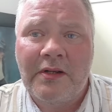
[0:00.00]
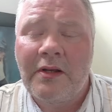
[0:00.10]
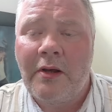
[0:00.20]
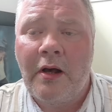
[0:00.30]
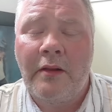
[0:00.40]

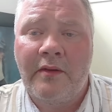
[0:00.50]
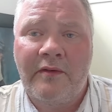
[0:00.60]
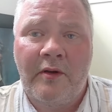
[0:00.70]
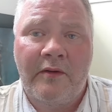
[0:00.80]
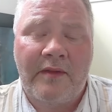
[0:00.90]
on the
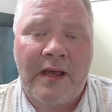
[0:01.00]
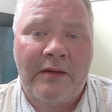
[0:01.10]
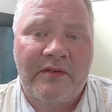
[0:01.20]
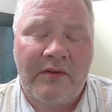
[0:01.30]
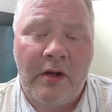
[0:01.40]
floor of the
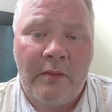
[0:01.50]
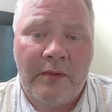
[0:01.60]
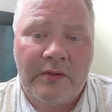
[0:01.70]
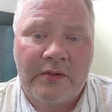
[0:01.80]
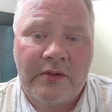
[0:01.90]
House of
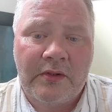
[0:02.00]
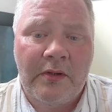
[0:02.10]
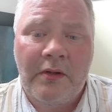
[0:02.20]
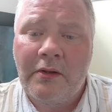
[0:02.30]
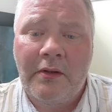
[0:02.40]
Commons.
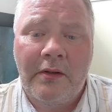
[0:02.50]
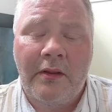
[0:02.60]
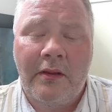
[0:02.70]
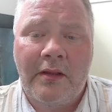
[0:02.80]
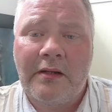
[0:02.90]

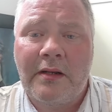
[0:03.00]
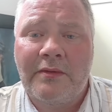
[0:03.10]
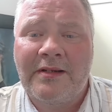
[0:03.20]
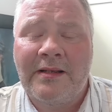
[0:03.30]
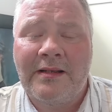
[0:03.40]
They don't
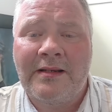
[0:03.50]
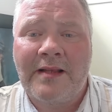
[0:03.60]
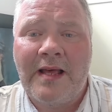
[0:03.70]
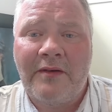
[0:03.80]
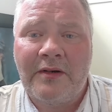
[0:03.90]
see it as
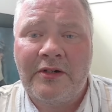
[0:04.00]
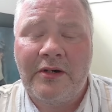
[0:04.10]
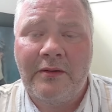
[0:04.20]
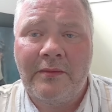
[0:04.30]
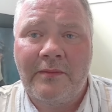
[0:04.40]
their
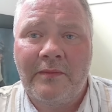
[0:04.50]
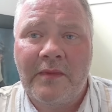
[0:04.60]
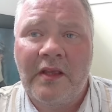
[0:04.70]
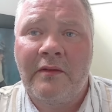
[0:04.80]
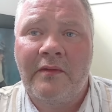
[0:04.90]
issue.
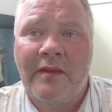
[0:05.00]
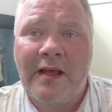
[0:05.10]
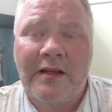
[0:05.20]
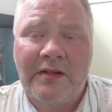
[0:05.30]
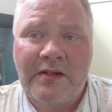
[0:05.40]
If their
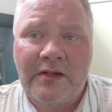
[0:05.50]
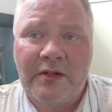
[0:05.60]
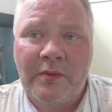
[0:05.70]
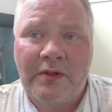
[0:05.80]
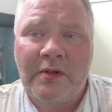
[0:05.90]

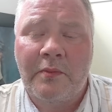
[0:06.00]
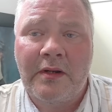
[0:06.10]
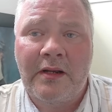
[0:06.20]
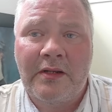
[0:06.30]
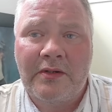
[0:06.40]
constituents are
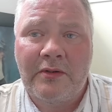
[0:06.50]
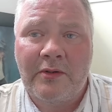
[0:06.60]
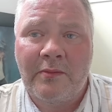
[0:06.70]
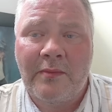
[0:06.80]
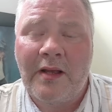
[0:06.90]
bringing it to
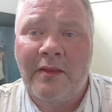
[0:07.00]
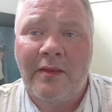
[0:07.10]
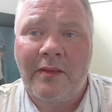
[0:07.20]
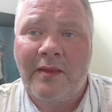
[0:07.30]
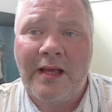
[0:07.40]
them
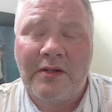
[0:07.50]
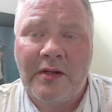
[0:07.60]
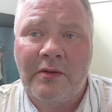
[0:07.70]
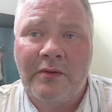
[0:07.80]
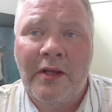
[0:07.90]
and they're
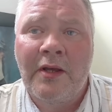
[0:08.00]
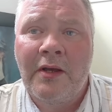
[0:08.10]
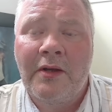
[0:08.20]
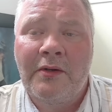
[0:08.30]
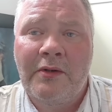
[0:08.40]
told
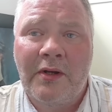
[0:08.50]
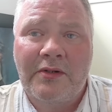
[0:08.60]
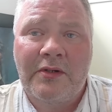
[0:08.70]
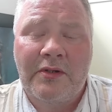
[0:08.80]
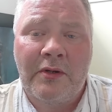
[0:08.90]
not
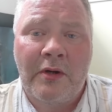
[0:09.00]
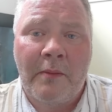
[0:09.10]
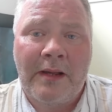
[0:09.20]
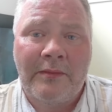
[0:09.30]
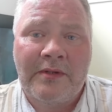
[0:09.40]
to talk
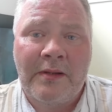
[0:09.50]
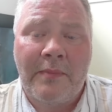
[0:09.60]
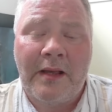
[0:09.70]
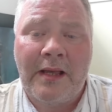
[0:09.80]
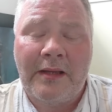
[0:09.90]
about it
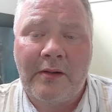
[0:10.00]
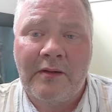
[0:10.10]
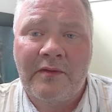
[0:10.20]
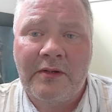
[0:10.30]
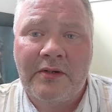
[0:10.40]
by head
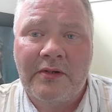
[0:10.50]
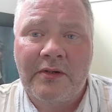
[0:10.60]
office,